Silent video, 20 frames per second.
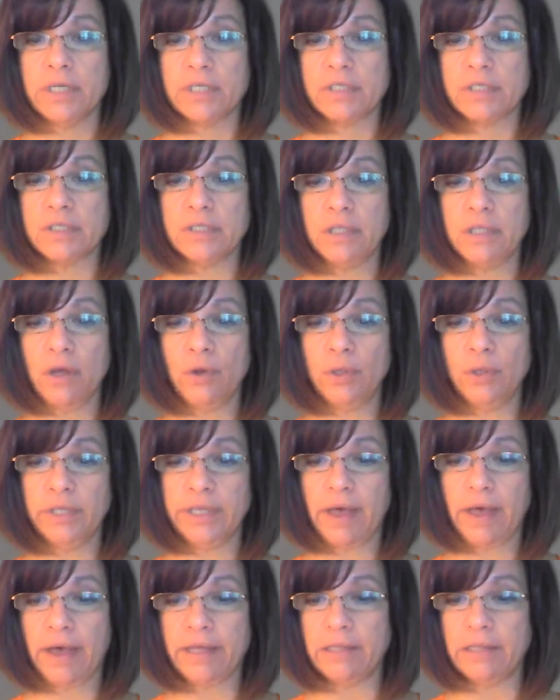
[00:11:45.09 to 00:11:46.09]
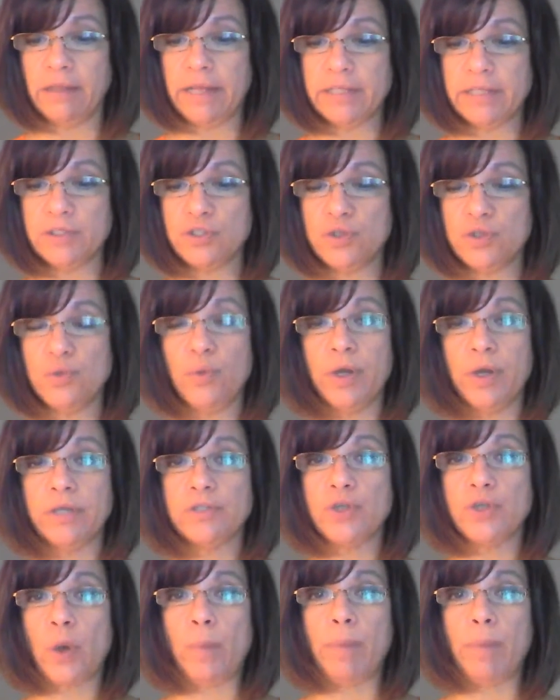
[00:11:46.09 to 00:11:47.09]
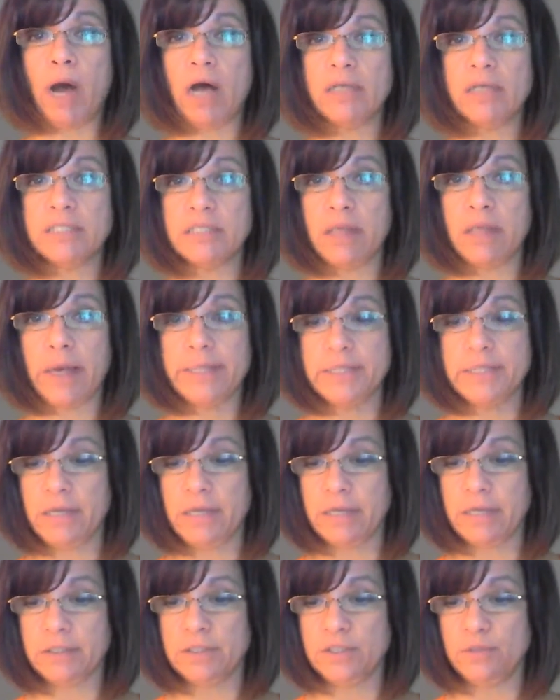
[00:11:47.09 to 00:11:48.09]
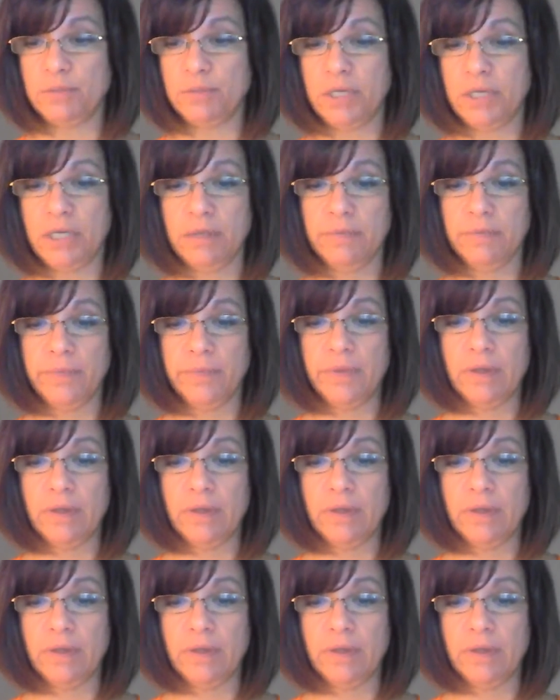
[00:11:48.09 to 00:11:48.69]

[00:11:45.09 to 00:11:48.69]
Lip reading: Slowly, I glance to where Tomas lies next to me.